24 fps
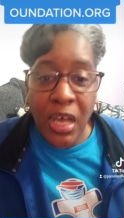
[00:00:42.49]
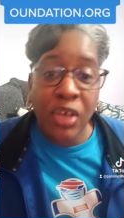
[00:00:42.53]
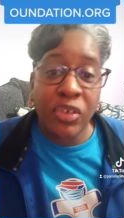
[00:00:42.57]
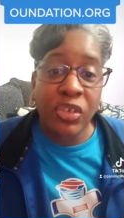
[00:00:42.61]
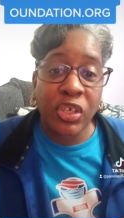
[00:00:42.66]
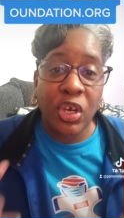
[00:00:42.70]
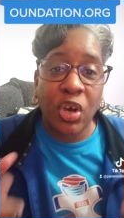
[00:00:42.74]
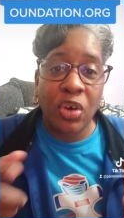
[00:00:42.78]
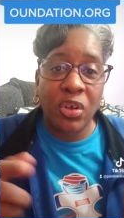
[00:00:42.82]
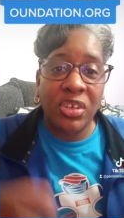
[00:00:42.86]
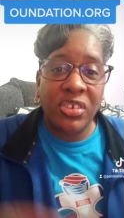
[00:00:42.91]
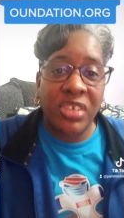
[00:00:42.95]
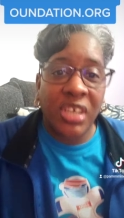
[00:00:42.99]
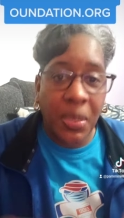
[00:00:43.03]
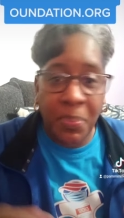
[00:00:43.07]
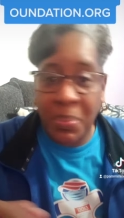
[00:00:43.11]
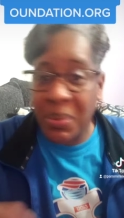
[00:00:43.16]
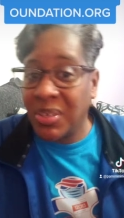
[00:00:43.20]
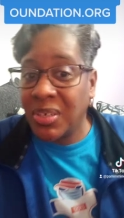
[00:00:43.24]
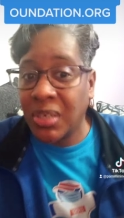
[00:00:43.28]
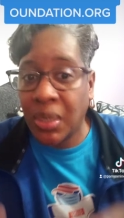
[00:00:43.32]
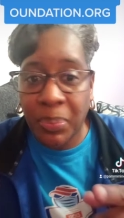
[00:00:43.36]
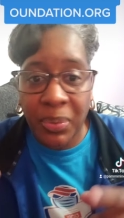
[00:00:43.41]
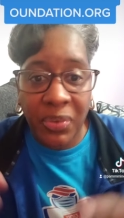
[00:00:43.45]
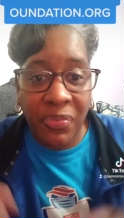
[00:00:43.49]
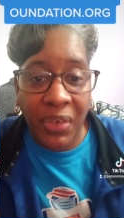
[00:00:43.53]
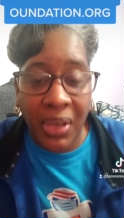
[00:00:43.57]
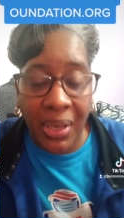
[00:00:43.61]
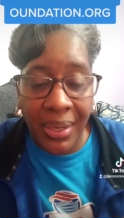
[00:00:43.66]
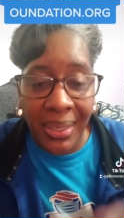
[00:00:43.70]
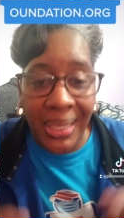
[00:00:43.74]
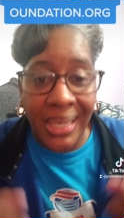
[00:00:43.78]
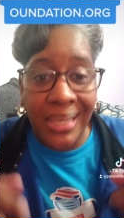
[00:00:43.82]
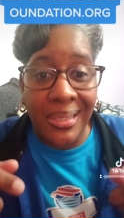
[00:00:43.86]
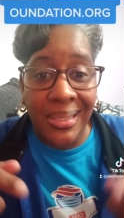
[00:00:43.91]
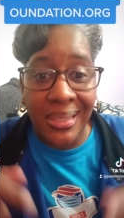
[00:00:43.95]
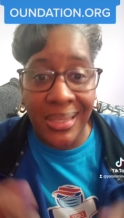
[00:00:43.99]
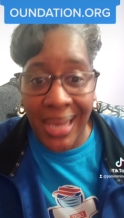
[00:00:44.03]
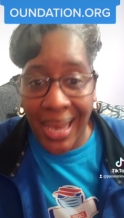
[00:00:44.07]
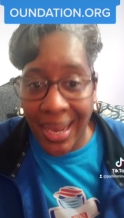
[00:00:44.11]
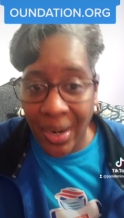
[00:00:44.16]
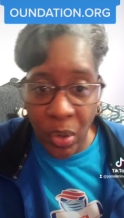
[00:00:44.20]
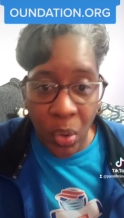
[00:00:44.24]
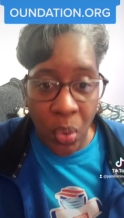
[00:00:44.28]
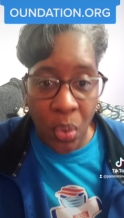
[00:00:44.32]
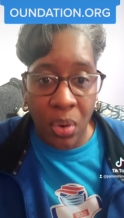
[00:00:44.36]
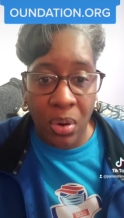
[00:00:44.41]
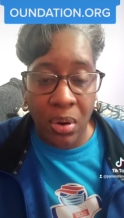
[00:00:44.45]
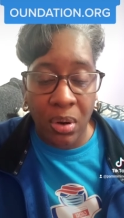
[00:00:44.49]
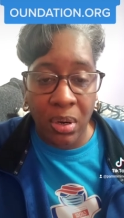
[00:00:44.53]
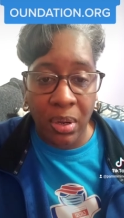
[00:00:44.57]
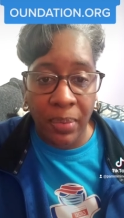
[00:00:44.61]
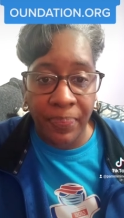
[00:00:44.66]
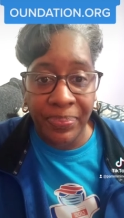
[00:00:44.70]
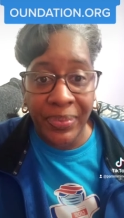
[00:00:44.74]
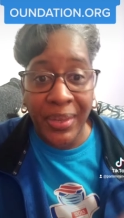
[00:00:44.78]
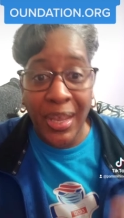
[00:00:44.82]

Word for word: So go to jpjumpersfoundation.org,